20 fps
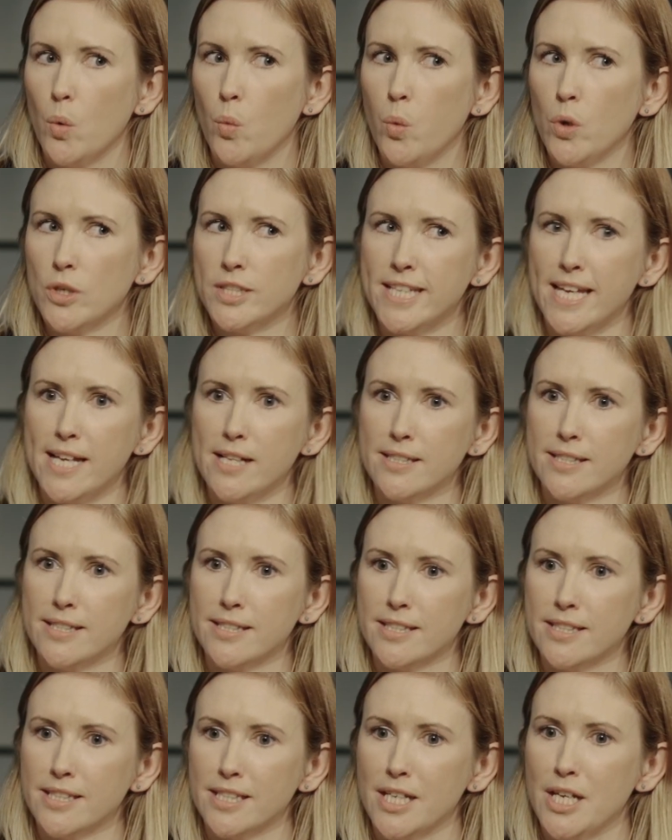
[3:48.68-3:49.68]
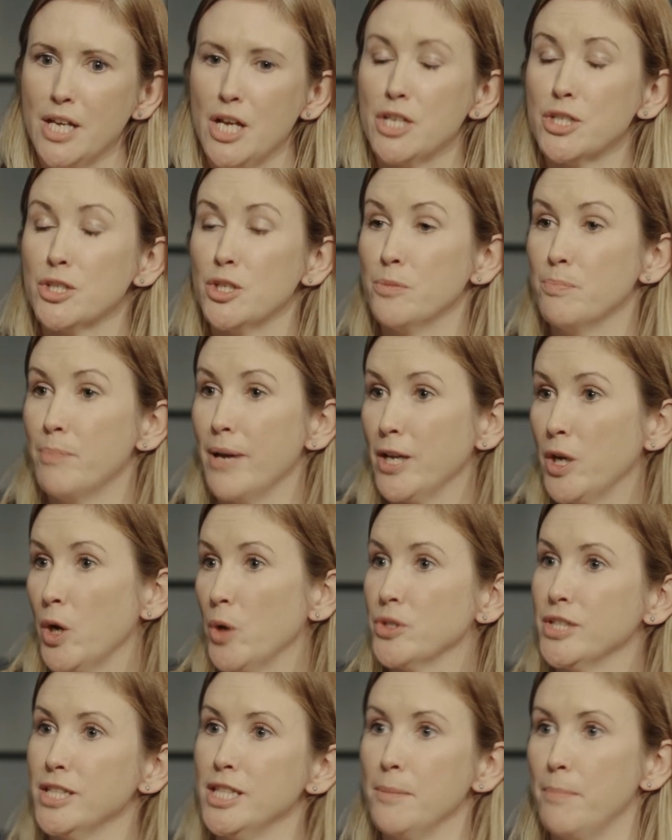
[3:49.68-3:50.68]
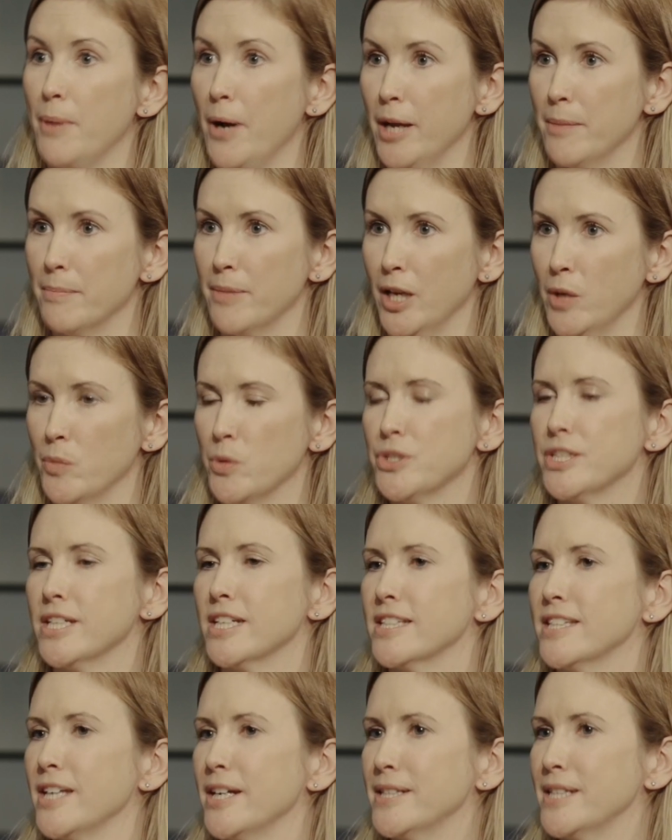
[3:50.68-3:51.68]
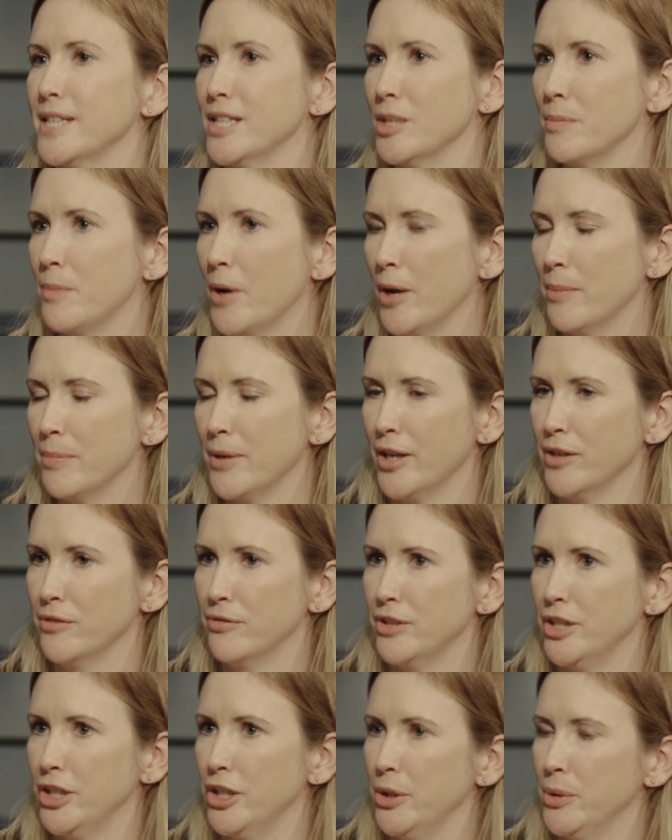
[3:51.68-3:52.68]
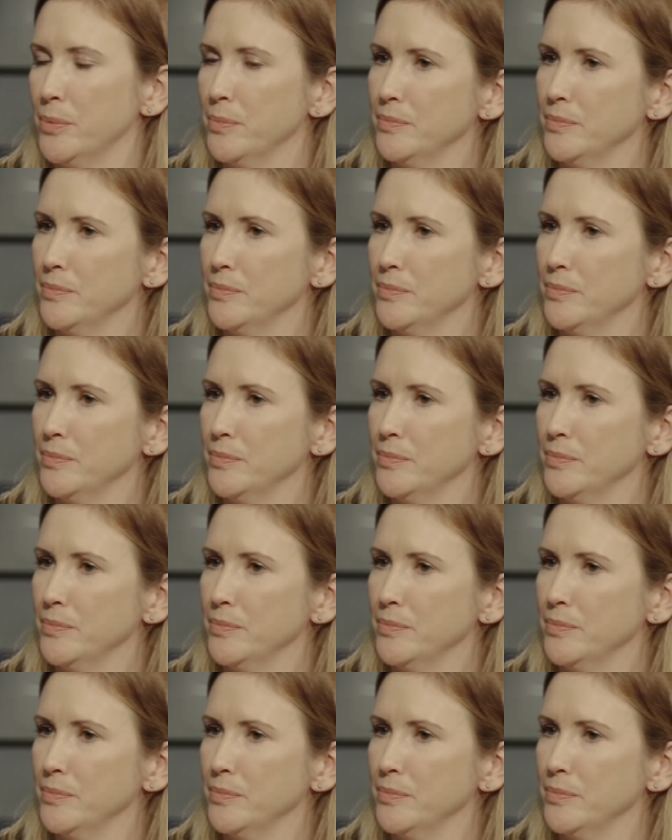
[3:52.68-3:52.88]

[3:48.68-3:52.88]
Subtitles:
what else has Lundbeck got in the pipeline? What's exciting in the pipeline for you?